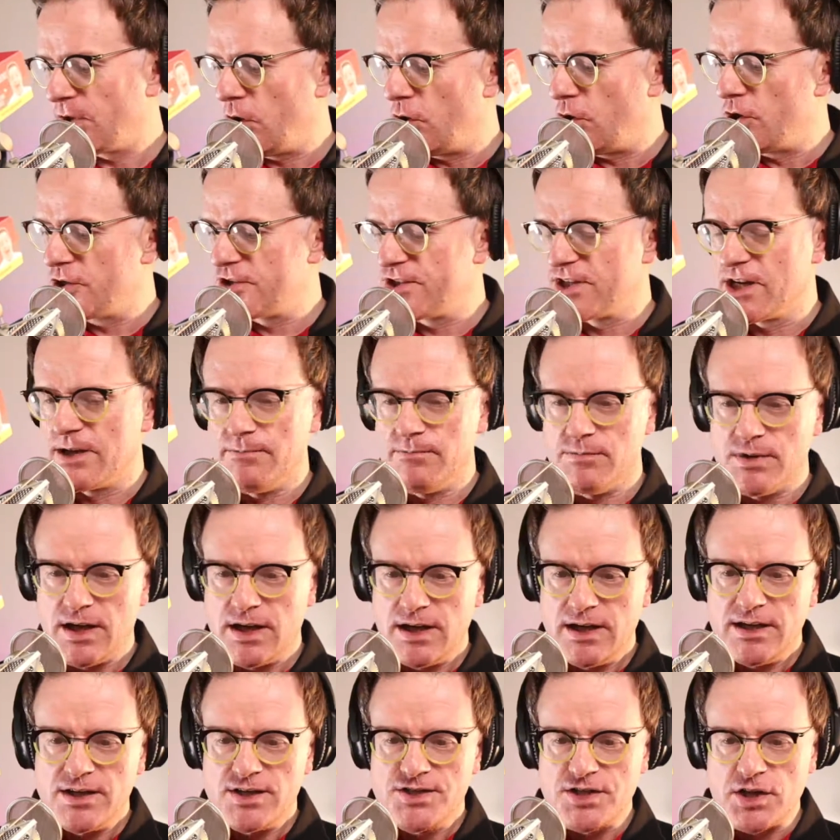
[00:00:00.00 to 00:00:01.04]
Awesome.
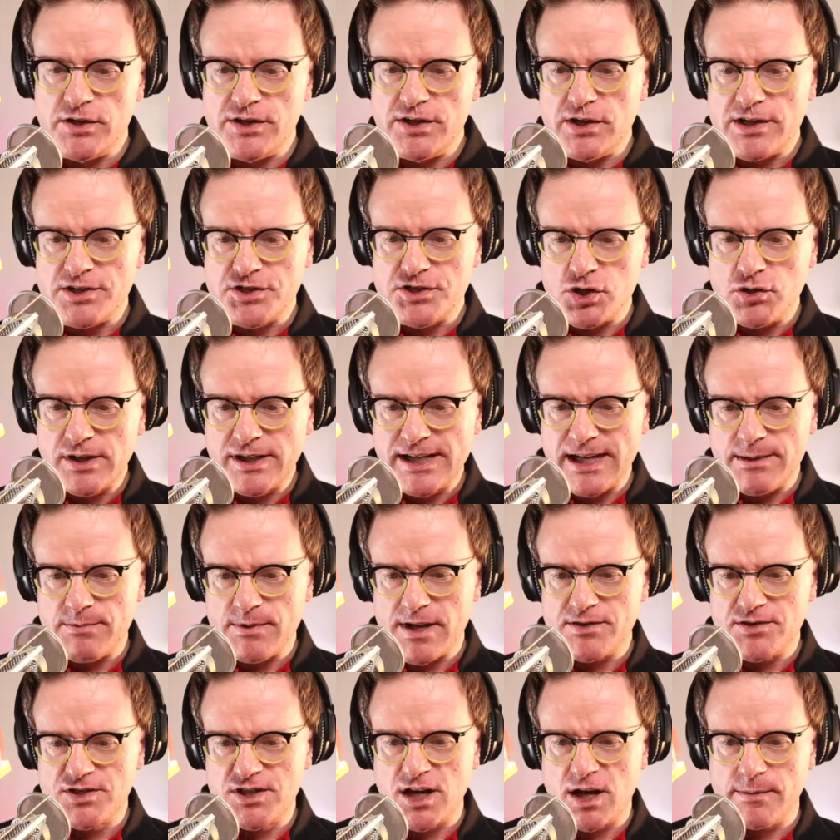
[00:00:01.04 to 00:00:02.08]
So you do keep
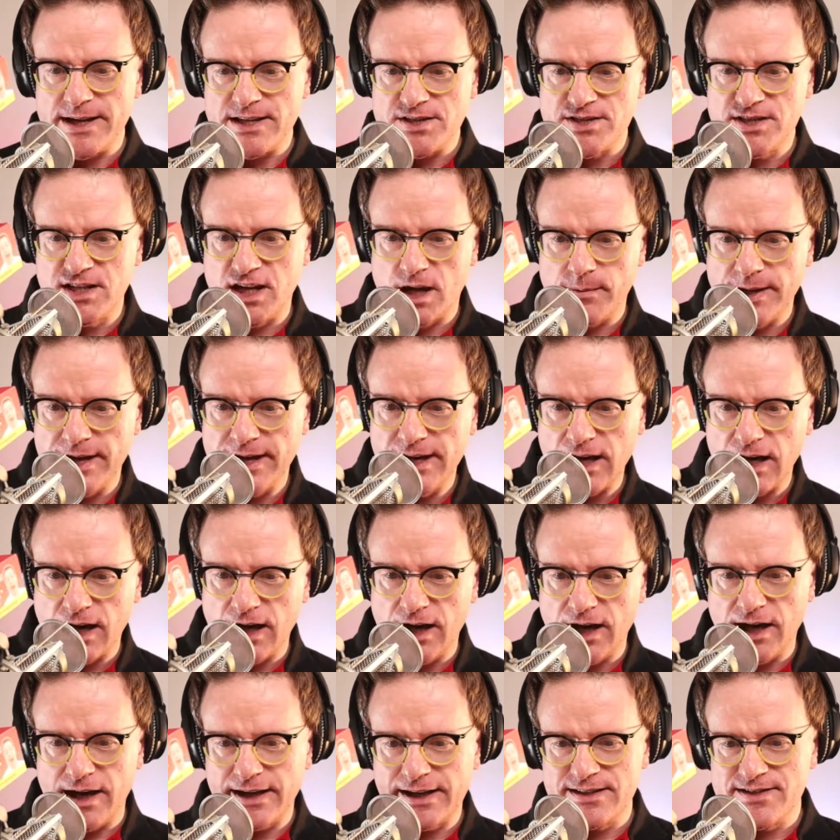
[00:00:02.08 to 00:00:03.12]
those comments coming.
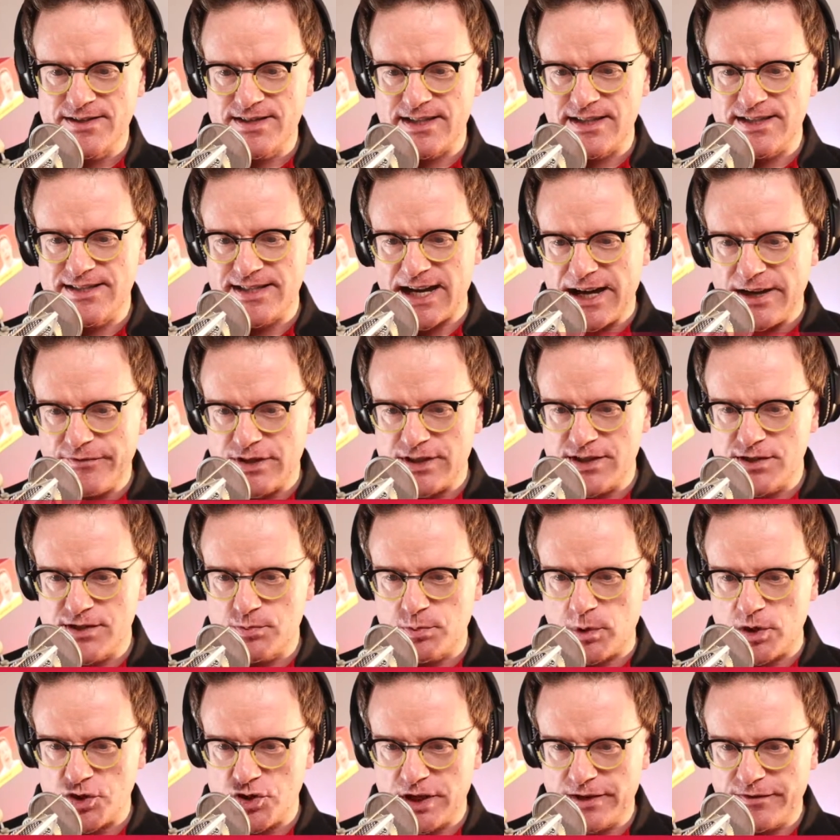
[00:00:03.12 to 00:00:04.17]
I can see David is
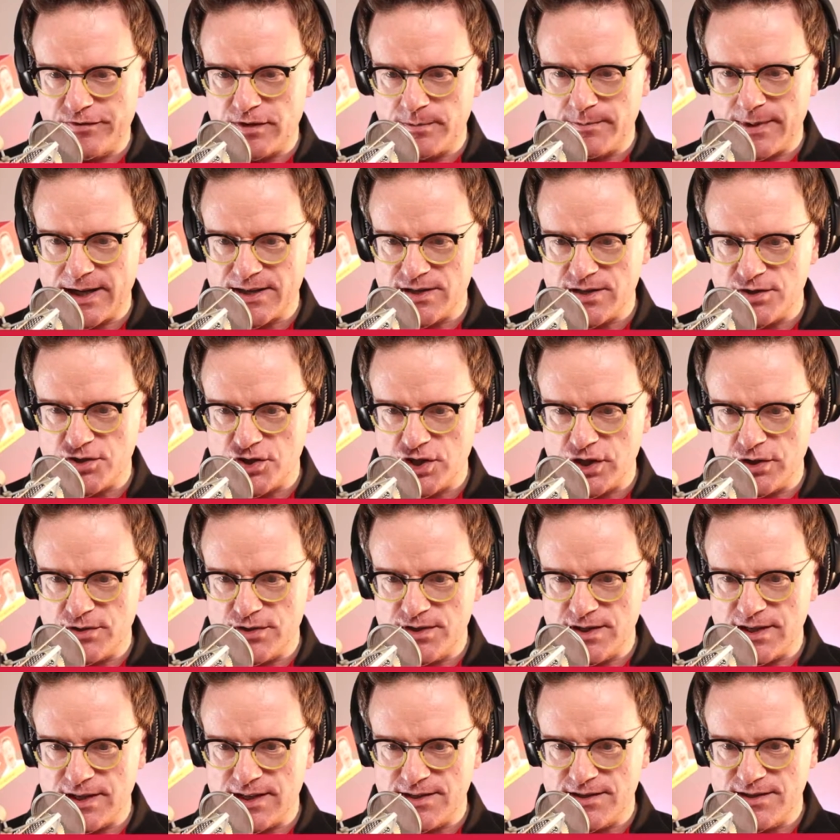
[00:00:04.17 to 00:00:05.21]
watching from
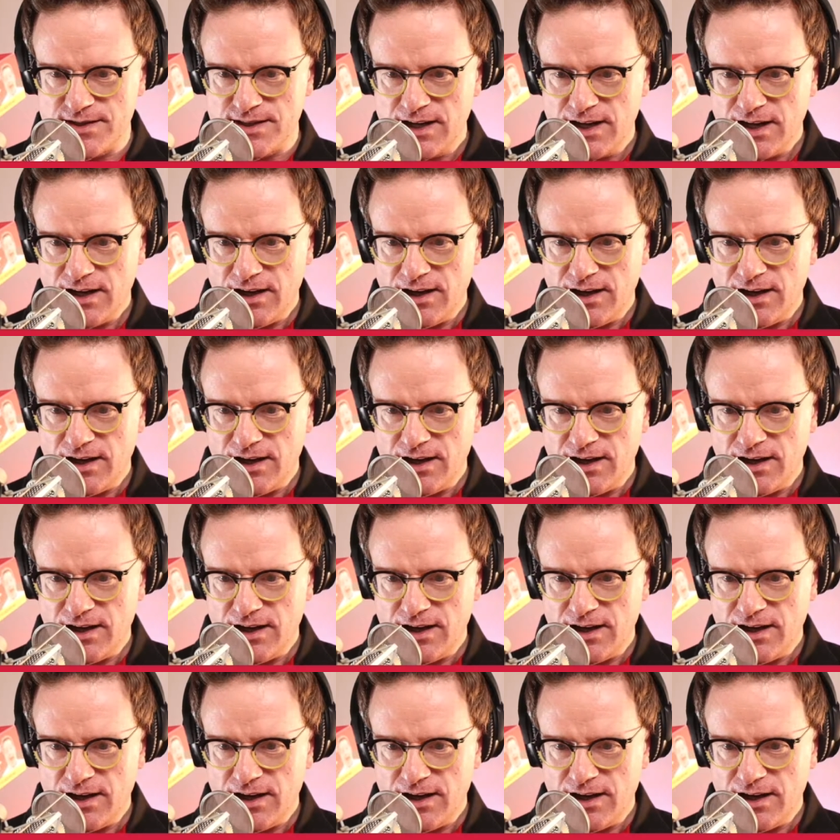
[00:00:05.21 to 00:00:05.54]
Massachusetts.